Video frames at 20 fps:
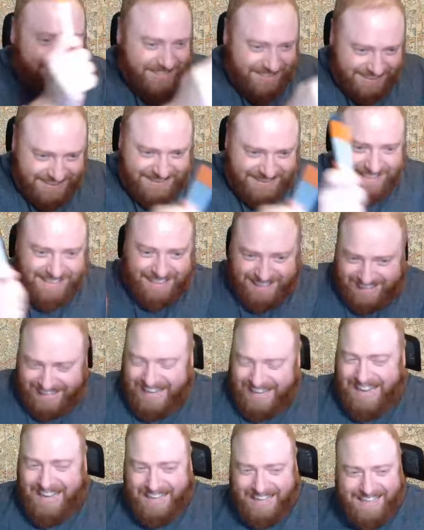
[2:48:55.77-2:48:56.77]
just like
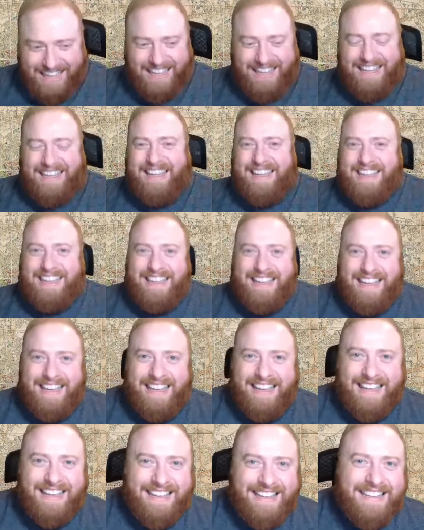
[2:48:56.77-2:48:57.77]

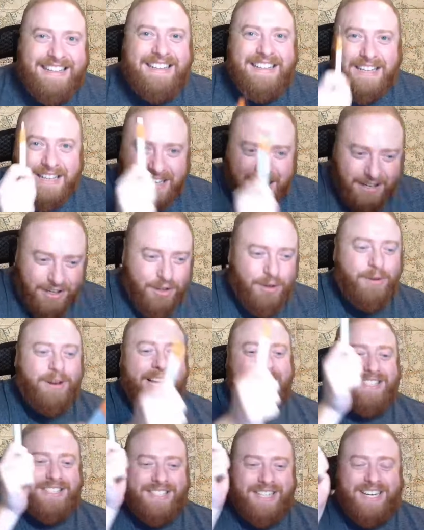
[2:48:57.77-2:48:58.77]
yeah, you
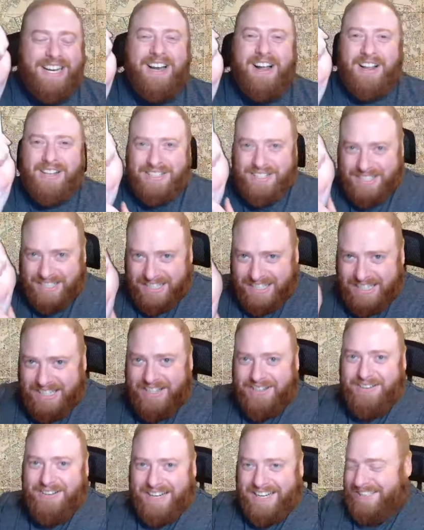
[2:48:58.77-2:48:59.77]
get genealogy and
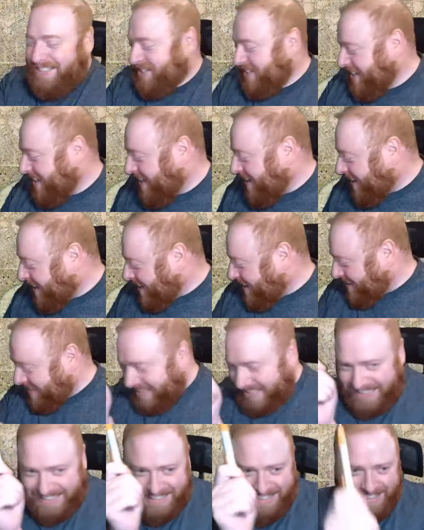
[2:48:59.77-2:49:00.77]
you get
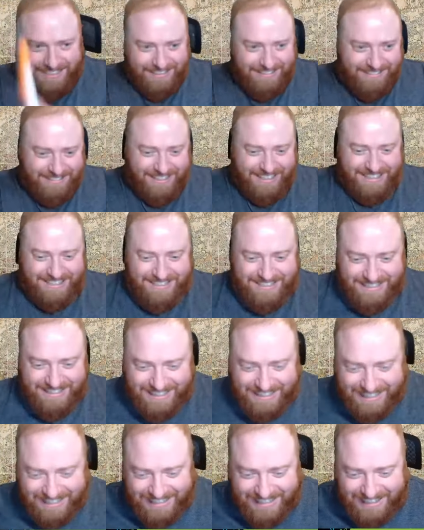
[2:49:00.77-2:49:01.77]
genealogy and you get
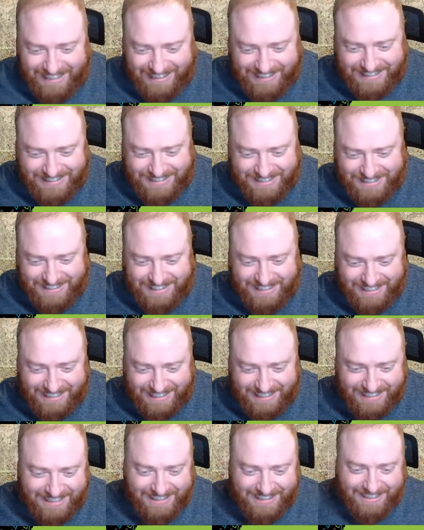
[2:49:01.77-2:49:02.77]
genealogy.
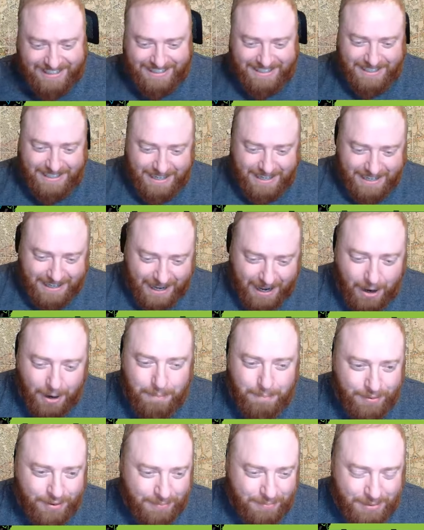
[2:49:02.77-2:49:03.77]
Oh,
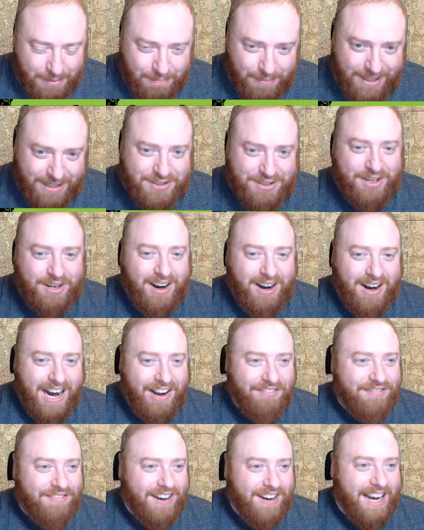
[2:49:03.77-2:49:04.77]
put up the picture. All right,
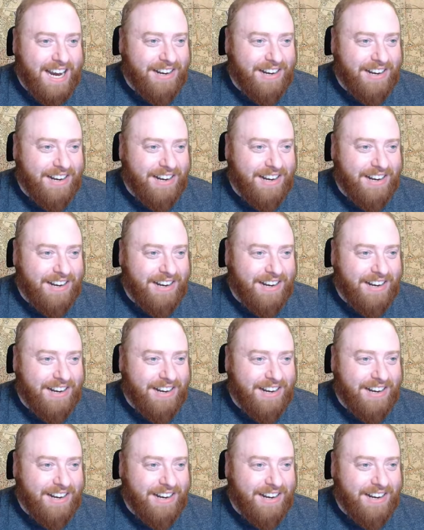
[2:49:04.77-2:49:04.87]
fine,